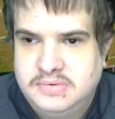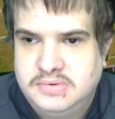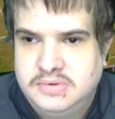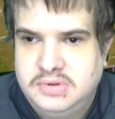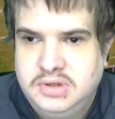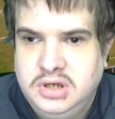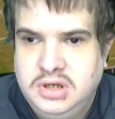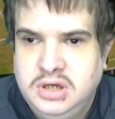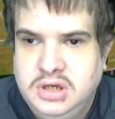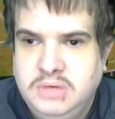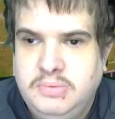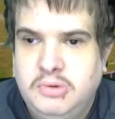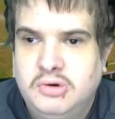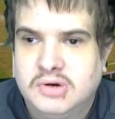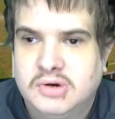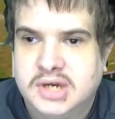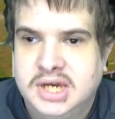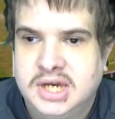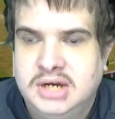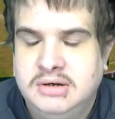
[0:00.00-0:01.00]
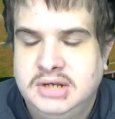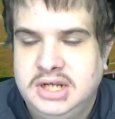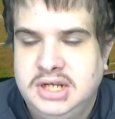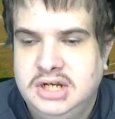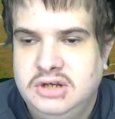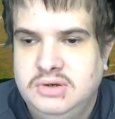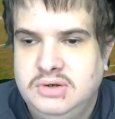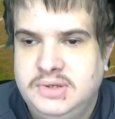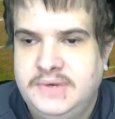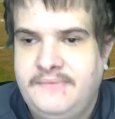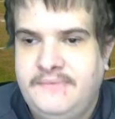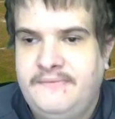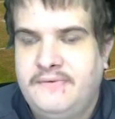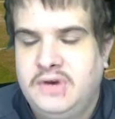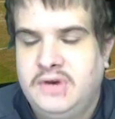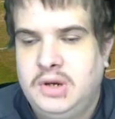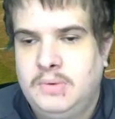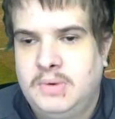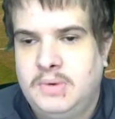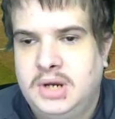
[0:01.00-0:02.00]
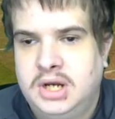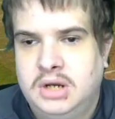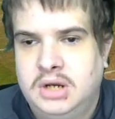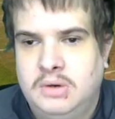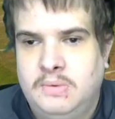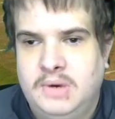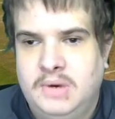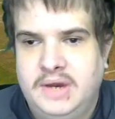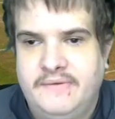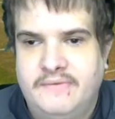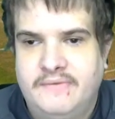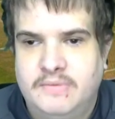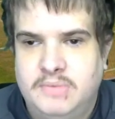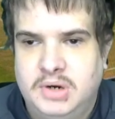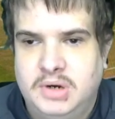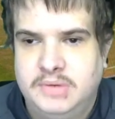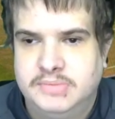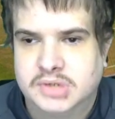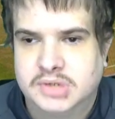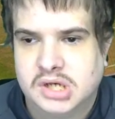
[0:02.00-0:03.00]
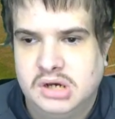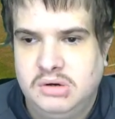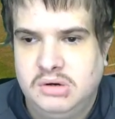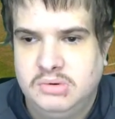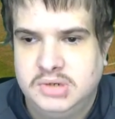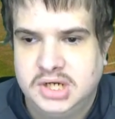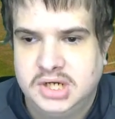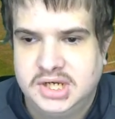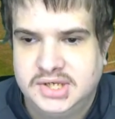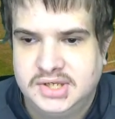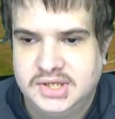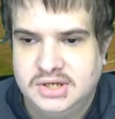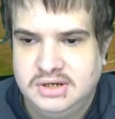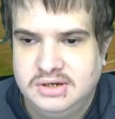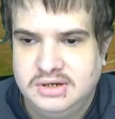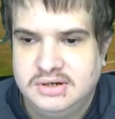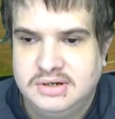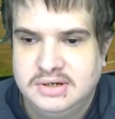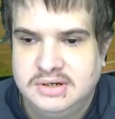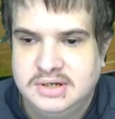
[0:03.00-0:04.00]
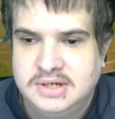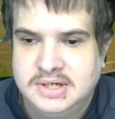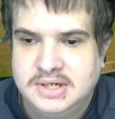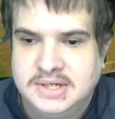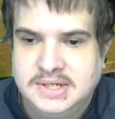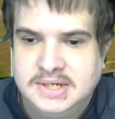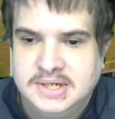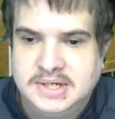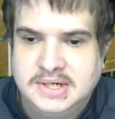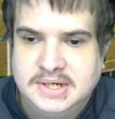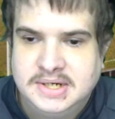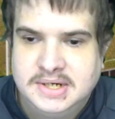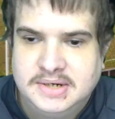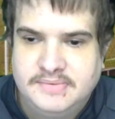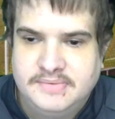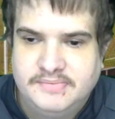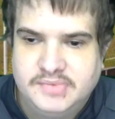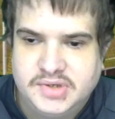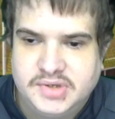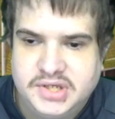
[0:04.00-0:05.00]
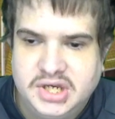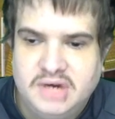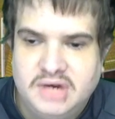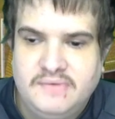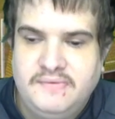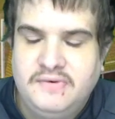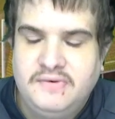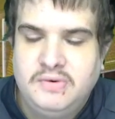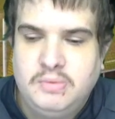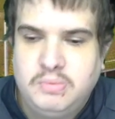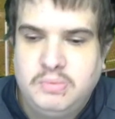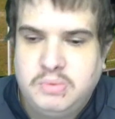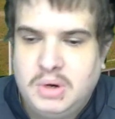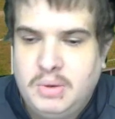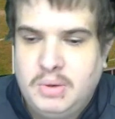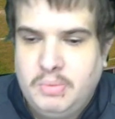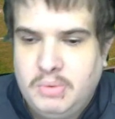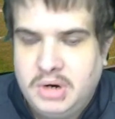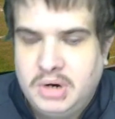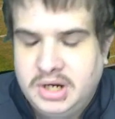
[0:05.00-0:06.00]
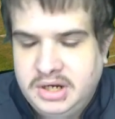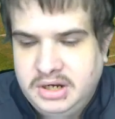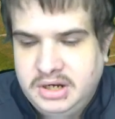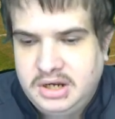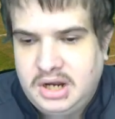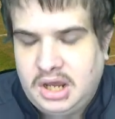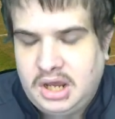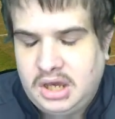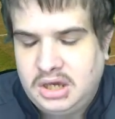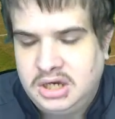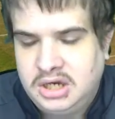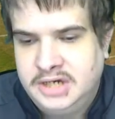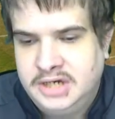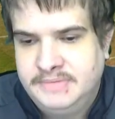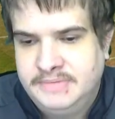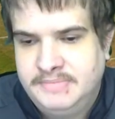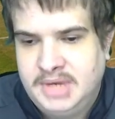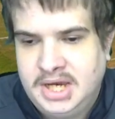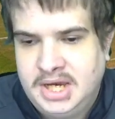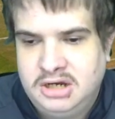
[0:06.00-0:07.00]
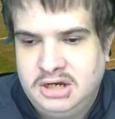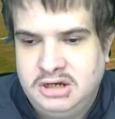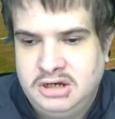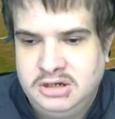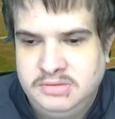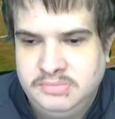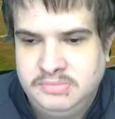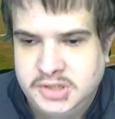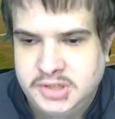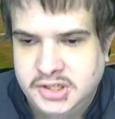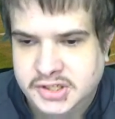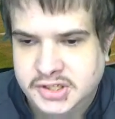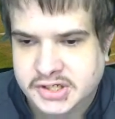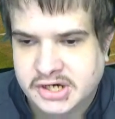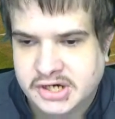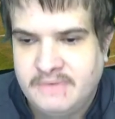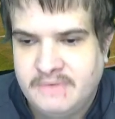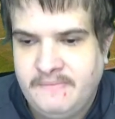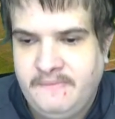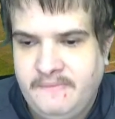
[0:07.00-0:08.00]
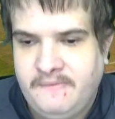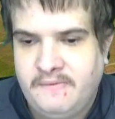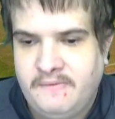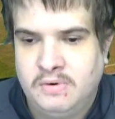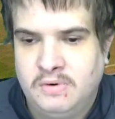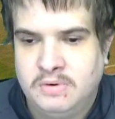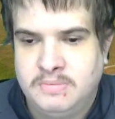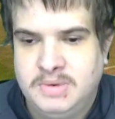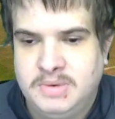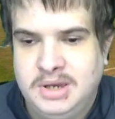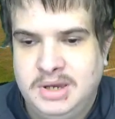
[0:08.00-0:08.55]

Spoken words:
Newport County losing 3-1 away from home to Colchester. Salford 1-1 at home to Scunthorpe.